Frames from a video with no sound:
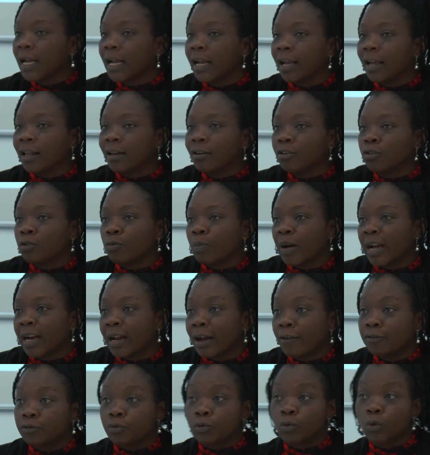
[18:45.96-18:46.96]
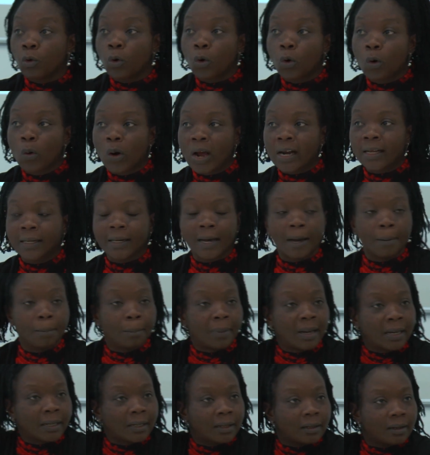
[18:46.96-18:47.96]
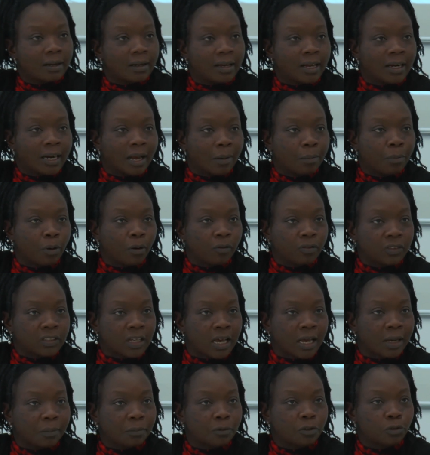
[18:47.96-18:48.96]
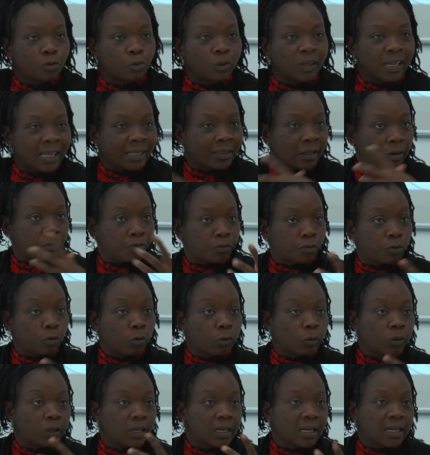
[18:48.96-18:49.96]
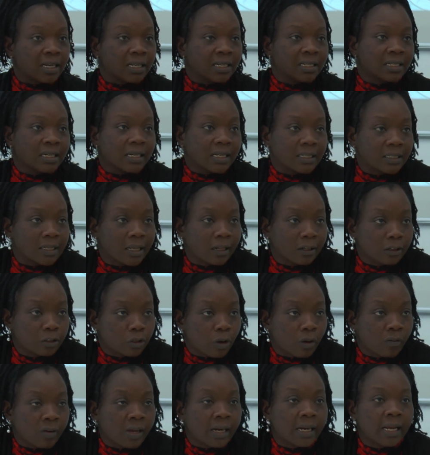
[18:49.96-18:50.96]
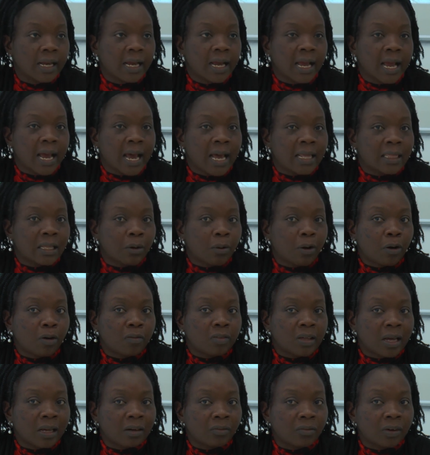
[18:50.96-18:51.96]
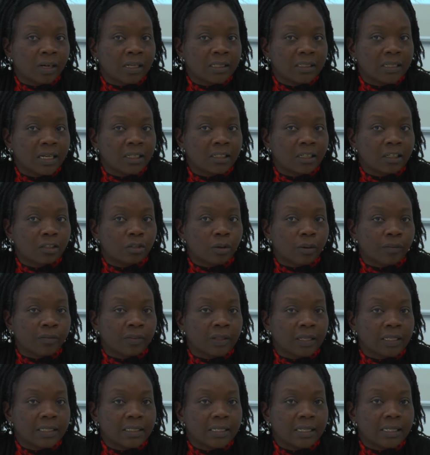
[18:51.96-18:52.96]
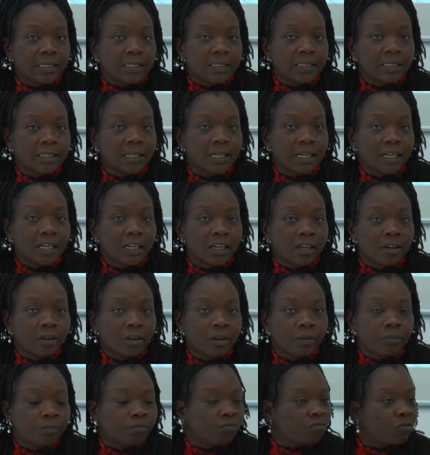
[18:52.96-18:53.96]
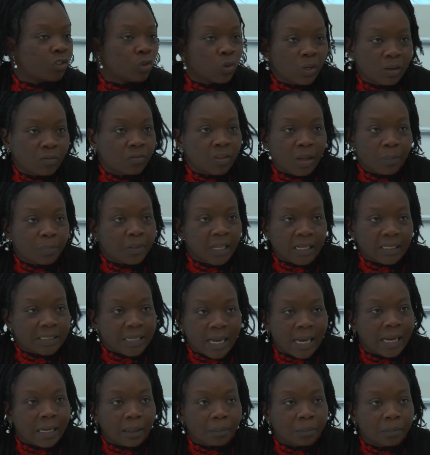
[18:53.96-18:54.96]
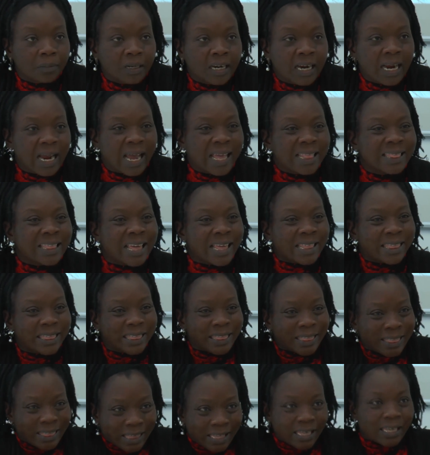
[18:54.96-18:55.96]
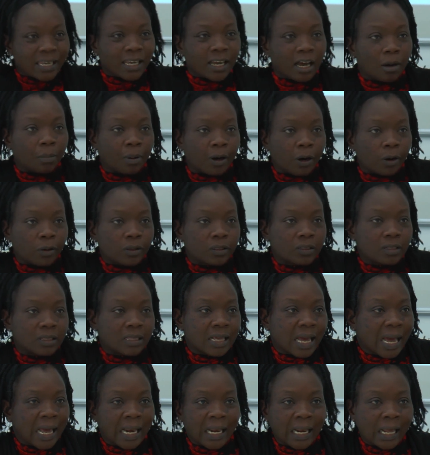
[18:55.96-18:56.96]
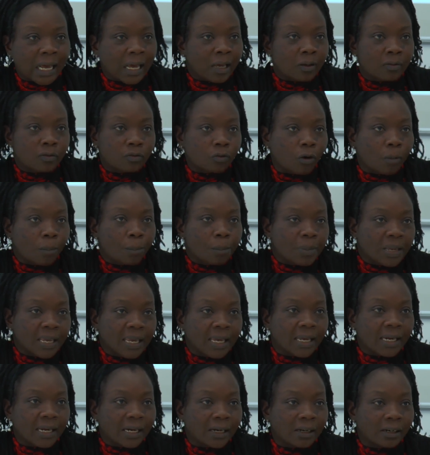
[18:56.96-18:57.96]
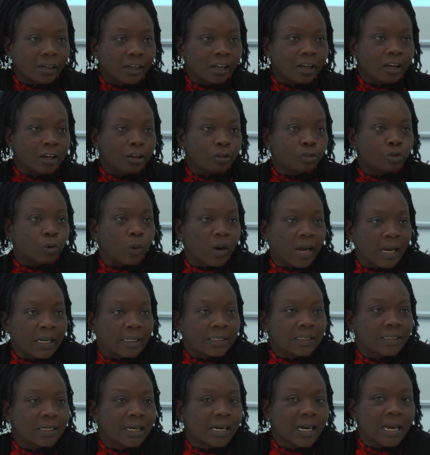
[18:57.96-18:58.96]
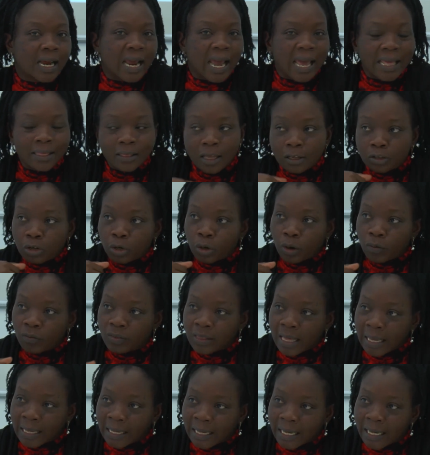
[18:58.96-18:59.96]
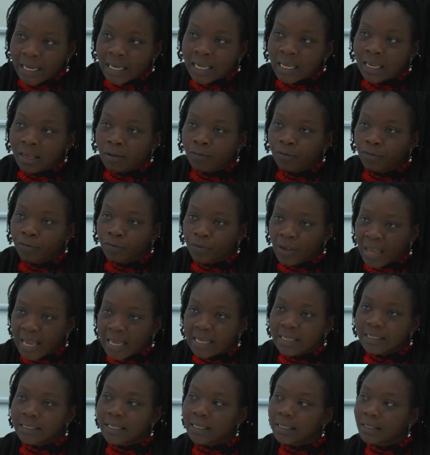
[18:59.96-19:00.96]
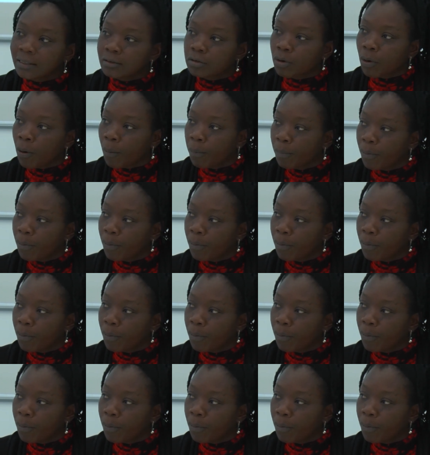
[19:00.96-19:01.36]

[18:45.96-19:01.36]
And you might have to go and come back a number of times to get the full details of it. I think one of the advantages of this is you give them the time and they think about their lives from beginning to end, and the sort of the key phases or